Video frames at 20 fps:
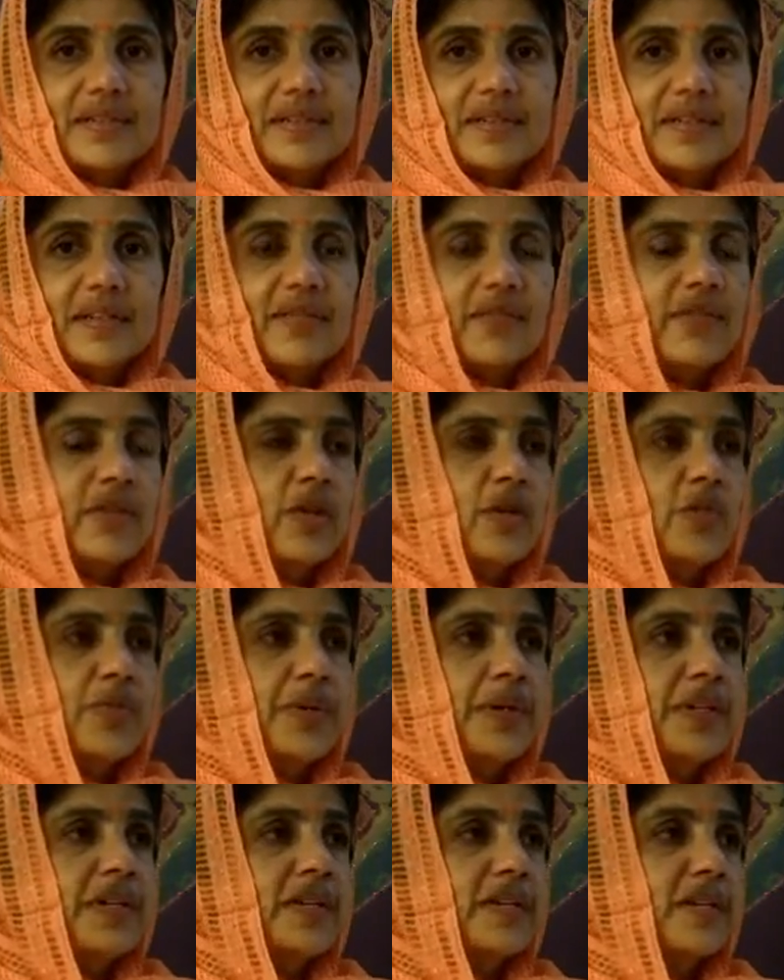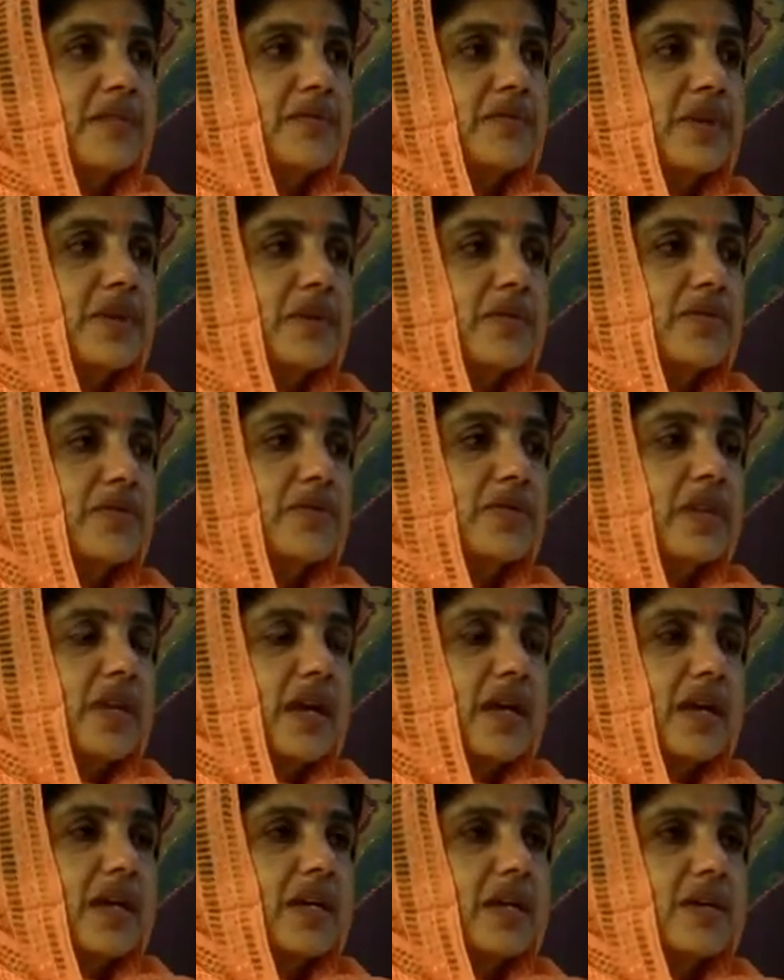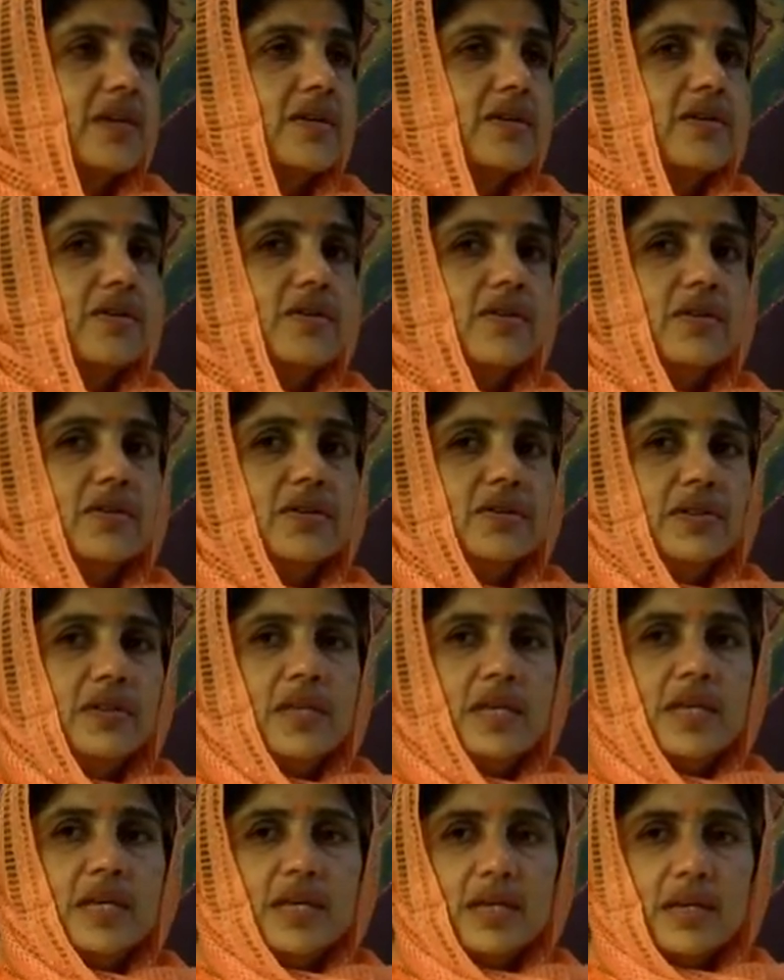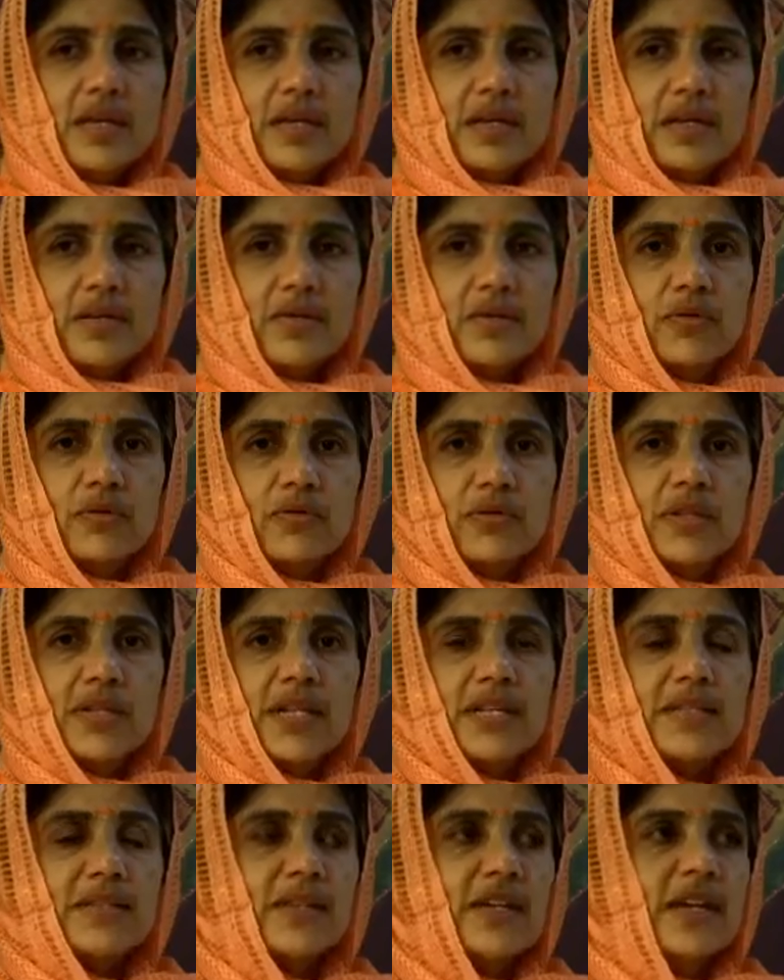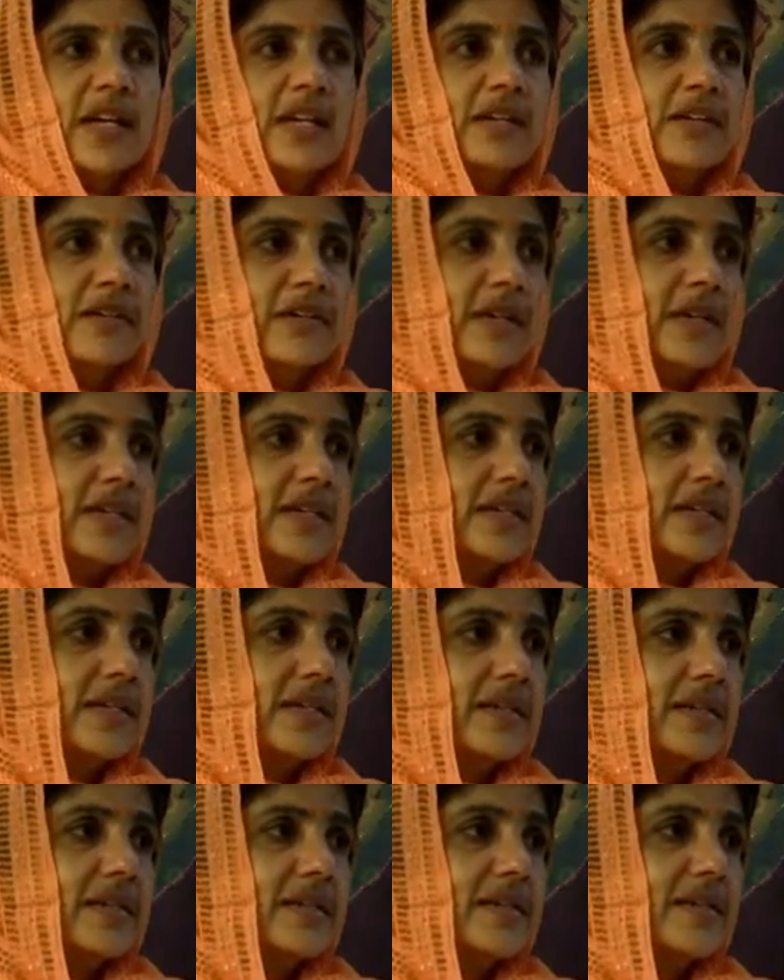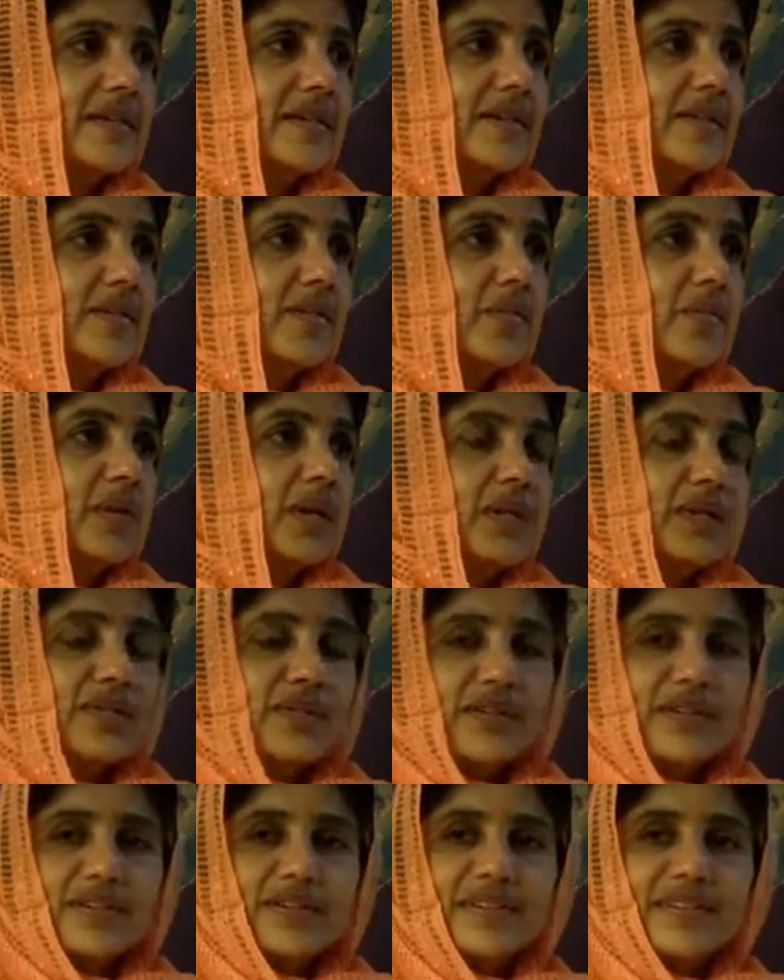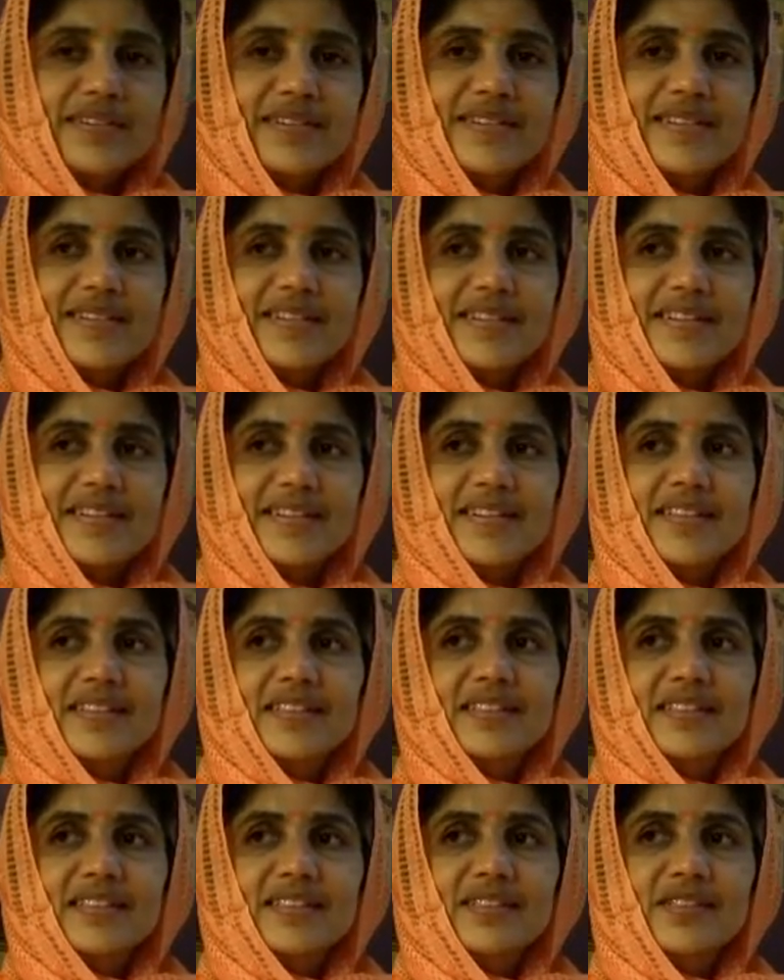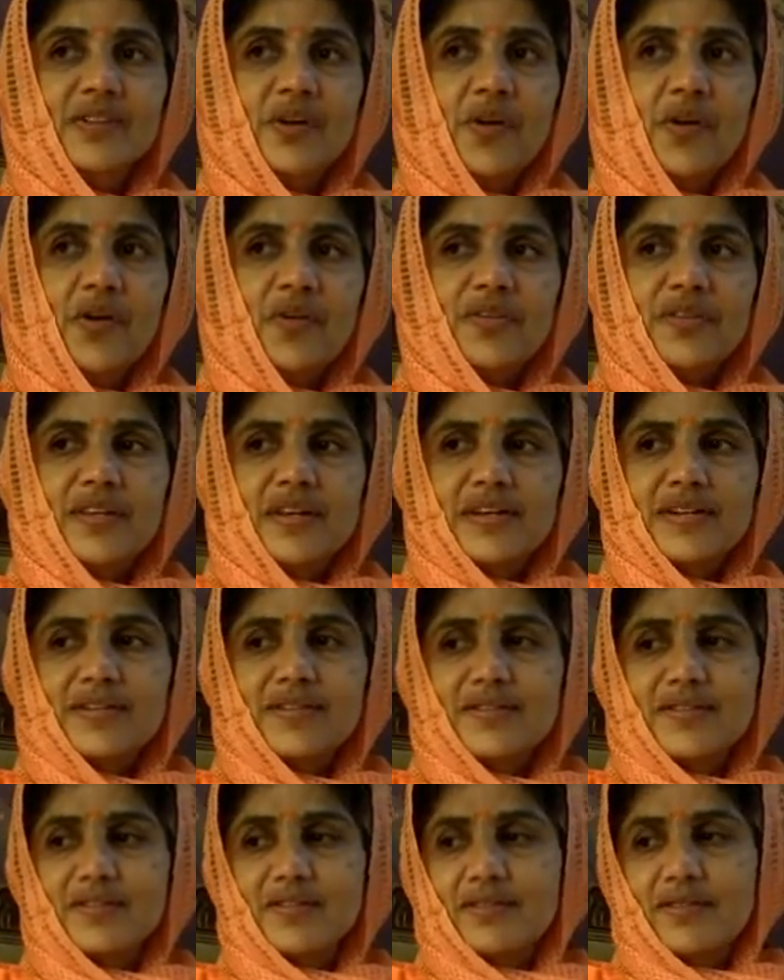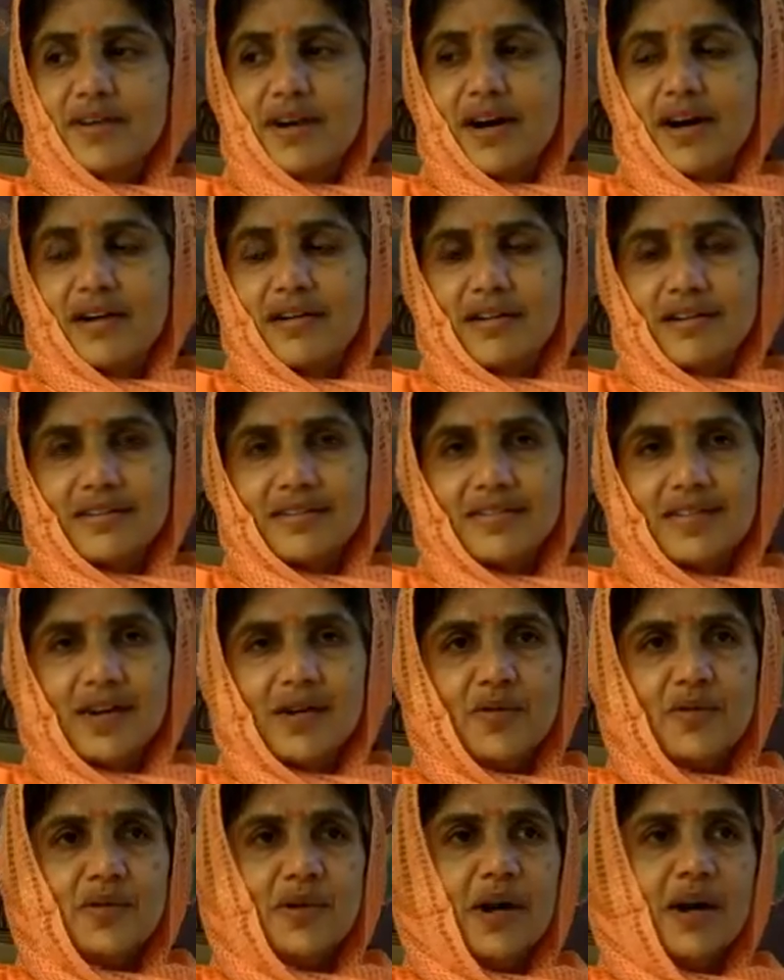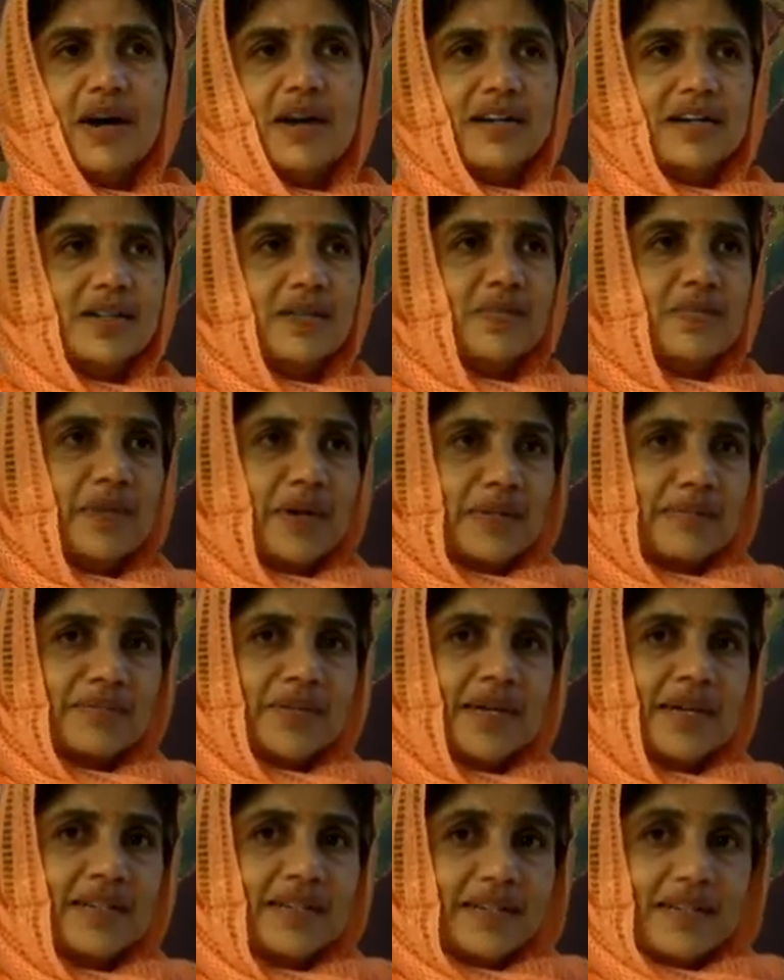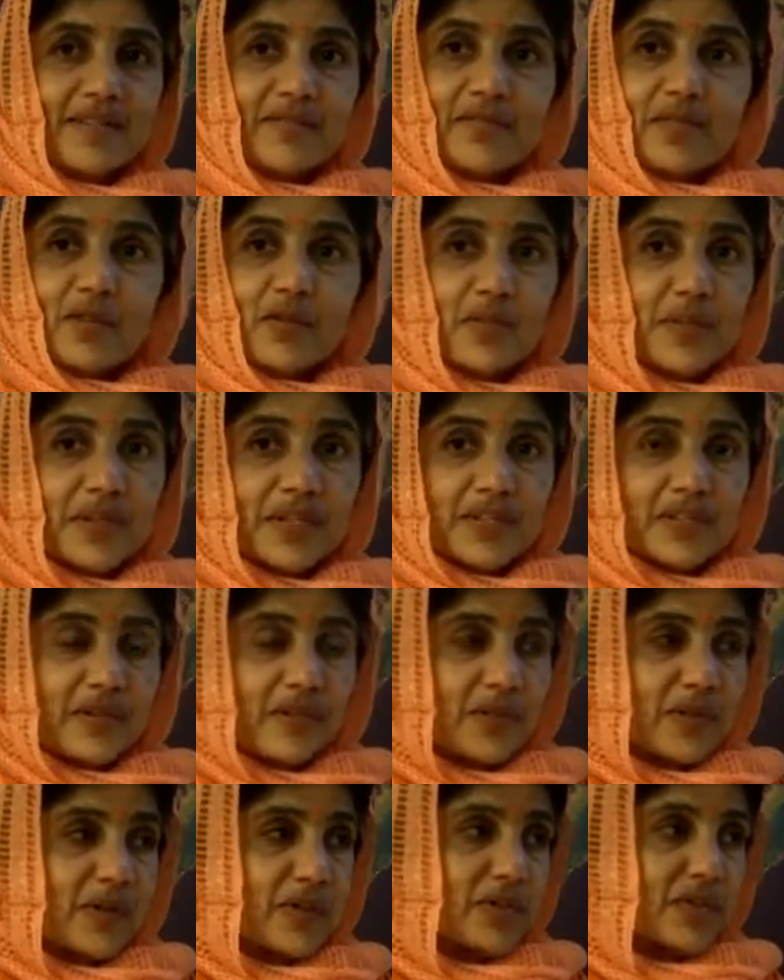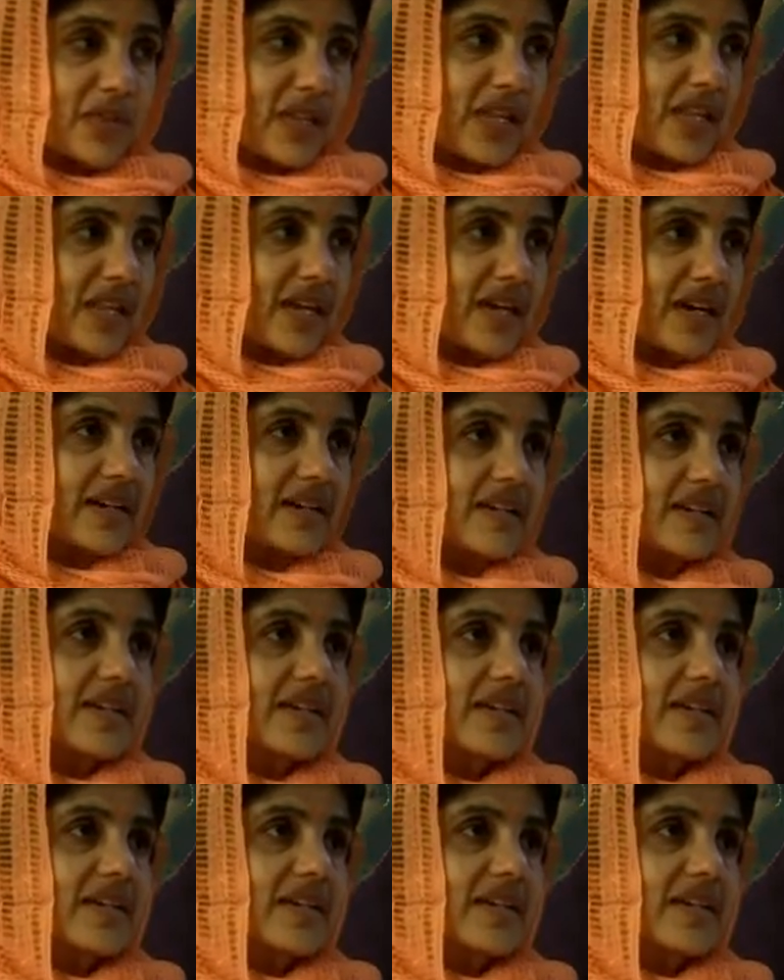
If the Upanishad were to say, O ye useless, ignorant person, know that you are, thou art Brahman. If the Upanishad were to say that,